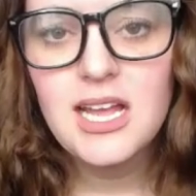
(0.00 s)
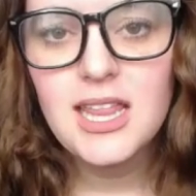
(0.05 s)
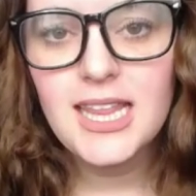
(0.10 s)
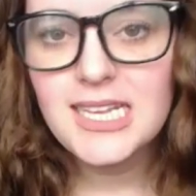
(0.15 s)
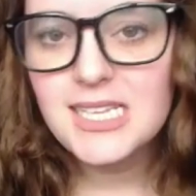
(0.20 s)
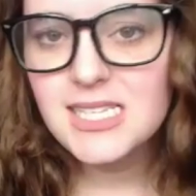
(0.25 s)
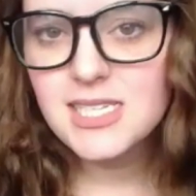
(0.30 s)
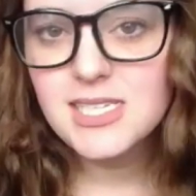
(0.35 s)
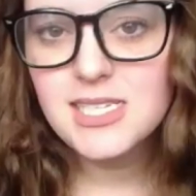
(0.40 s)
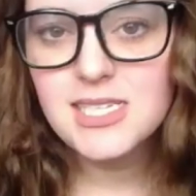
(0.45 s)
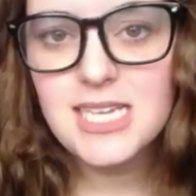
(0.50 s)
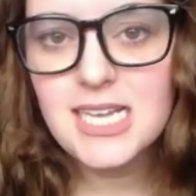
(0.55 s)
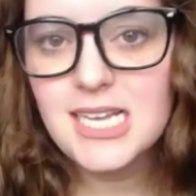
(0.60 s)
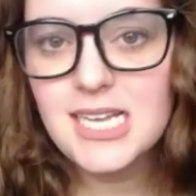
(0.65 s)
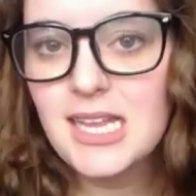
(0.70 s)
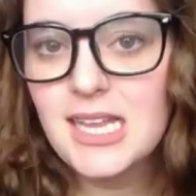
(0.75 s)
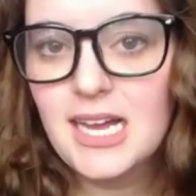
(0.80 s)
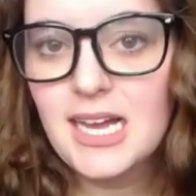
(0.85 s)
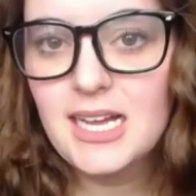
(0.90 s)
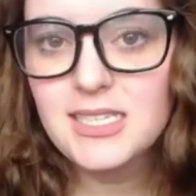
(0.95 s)
That's to say
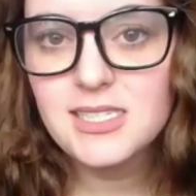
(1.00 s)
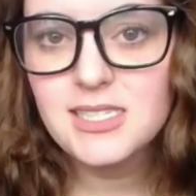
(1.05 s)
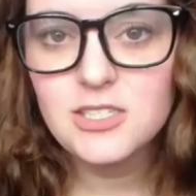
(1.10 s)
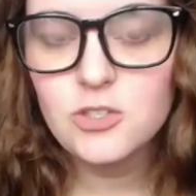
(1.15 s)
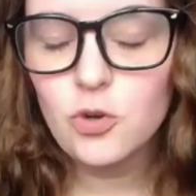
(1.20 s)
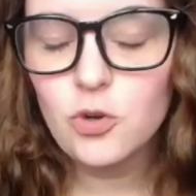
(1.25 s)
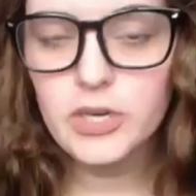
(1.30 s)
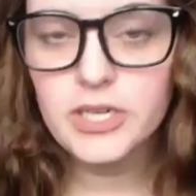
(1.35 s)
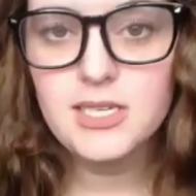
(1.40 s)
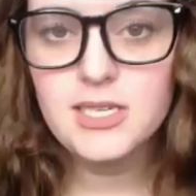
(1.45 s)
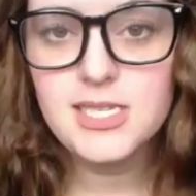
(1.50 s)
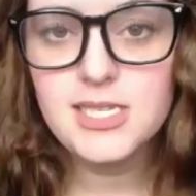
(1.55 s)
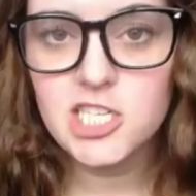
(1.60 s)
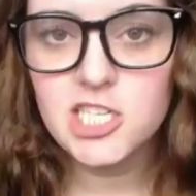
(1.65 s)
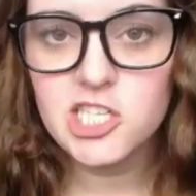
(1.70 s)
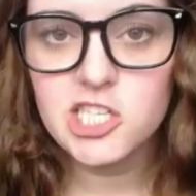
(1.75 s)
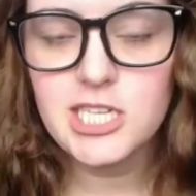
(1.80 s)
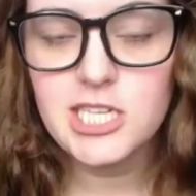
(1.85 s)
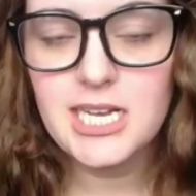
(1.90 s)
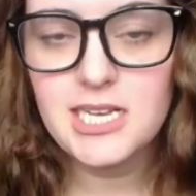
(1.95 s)
that an
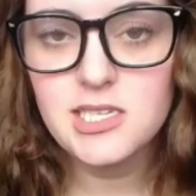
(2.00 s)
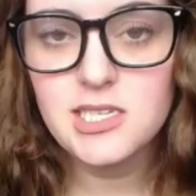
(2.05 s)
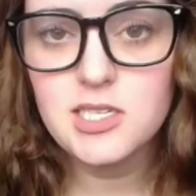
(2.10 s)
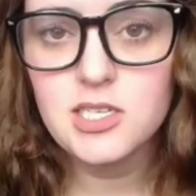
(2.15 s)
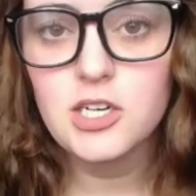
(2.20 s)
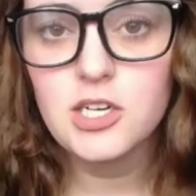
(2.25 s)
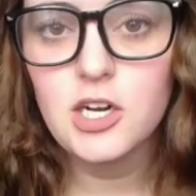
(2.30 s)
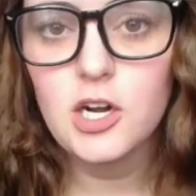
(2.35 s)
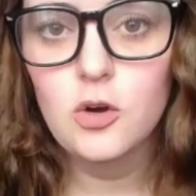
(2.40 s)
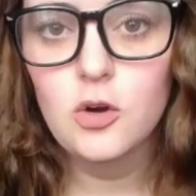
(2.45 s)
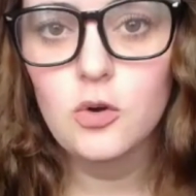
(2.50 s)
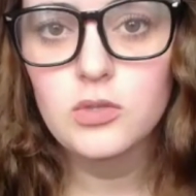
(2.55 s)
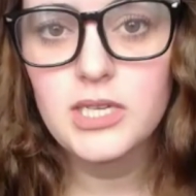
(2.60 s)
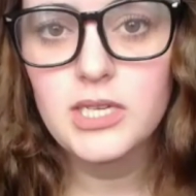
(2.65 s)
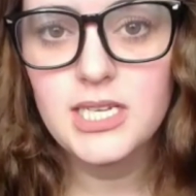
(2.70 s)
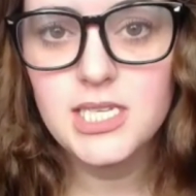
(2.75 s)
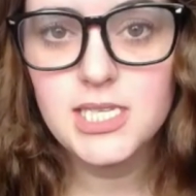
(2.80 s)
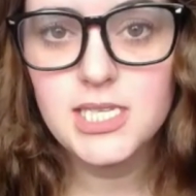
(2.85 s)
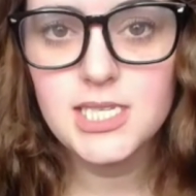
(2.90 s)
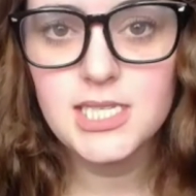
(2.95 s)
organization has their own
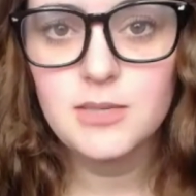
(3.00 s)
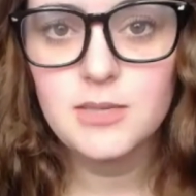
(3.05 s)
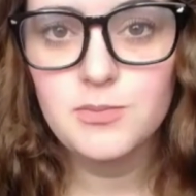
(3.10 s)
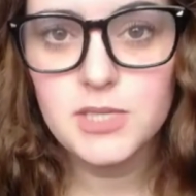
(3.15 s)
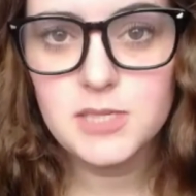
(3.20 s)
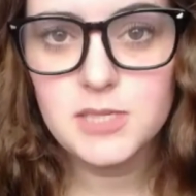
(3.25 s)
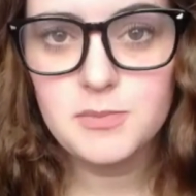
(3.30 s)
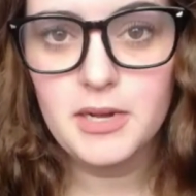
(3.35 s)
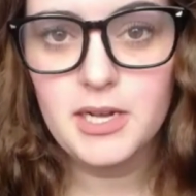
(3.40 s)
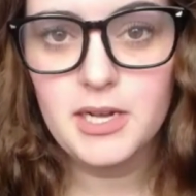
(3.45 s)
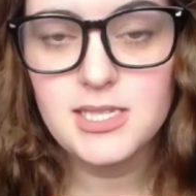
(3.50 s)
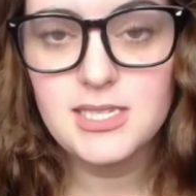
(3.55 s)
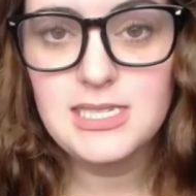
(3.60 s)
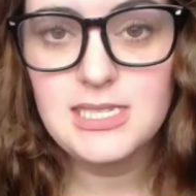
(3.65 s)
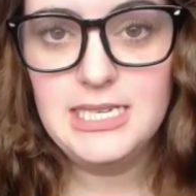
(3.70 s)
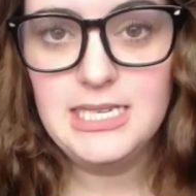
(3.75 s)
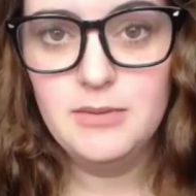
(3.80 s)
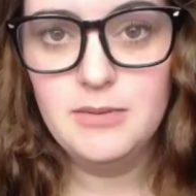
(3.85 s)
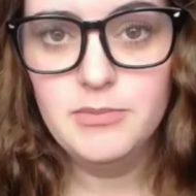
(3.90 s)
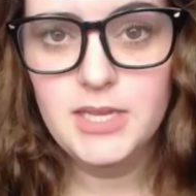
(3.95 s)
incident response
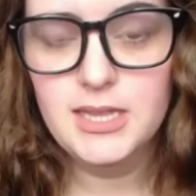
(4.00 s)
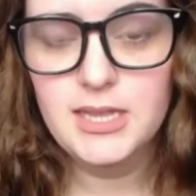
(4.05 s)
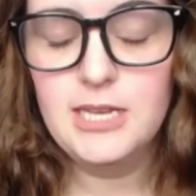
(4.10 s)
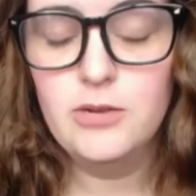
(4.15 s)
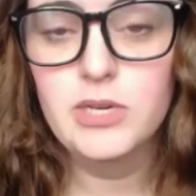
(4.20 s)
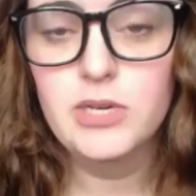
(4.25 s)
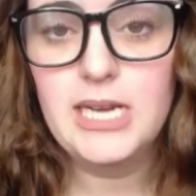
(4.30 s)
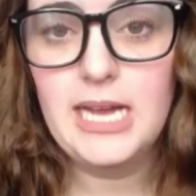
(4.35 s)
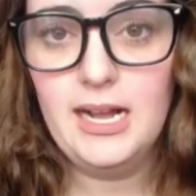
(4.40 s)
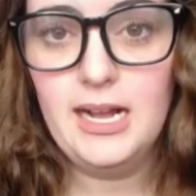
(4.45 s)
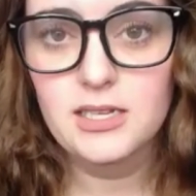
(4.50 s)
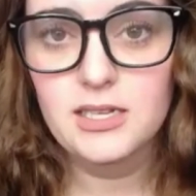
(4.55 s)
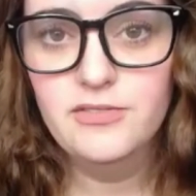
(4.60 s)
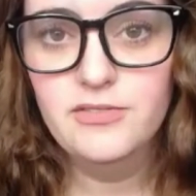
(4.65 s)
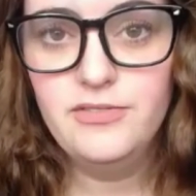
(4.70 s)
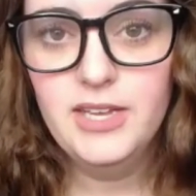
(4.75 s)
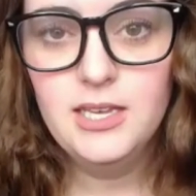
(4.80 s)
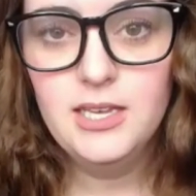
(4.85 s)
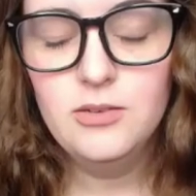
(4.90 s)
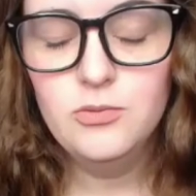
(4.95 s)
team that they would
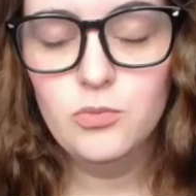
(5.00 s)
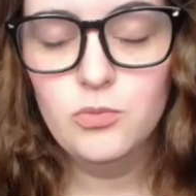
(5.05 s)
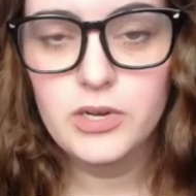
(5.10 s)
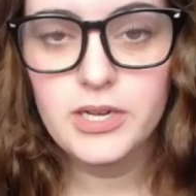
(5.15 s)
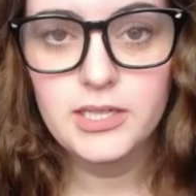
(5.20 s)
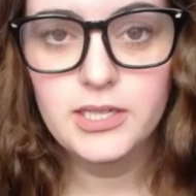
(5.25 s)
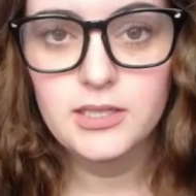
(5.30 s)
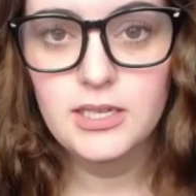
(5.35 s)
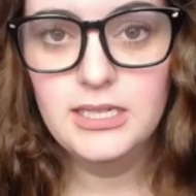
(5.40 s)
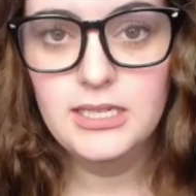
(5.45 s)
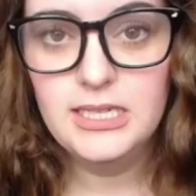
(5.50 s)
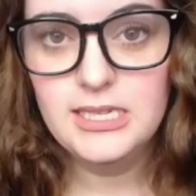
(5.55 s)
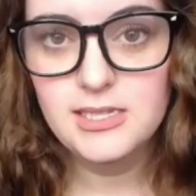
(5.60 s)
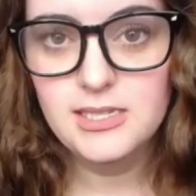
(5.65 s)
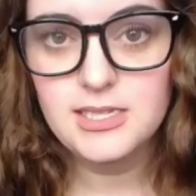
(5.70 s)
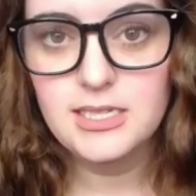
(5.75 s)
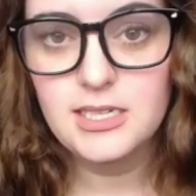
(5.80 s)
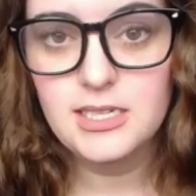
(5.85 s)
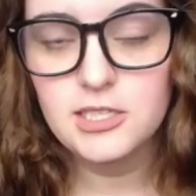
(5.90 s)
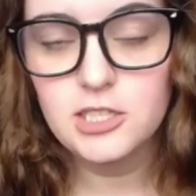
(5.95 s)
activate when an
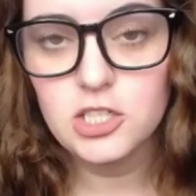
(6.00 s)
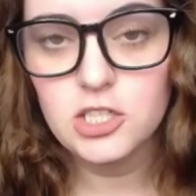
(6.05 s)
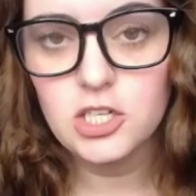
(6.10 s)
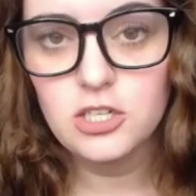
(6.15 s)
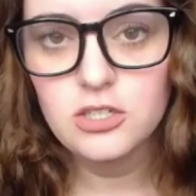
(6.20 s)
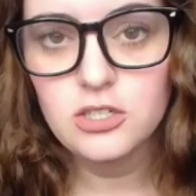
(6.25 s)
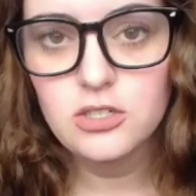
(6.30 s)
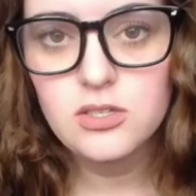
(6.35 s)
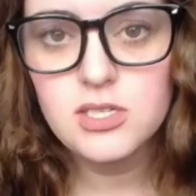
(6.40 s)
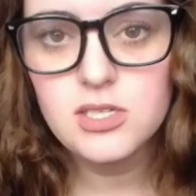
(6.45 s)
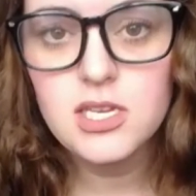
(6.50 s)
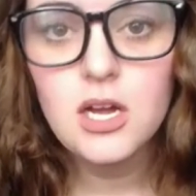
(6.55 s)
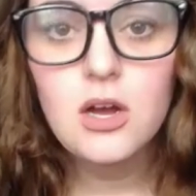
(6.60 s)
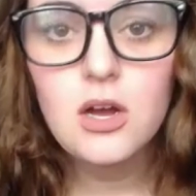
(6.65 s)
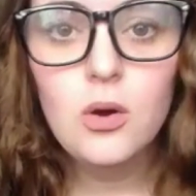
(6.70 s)
incident occurs,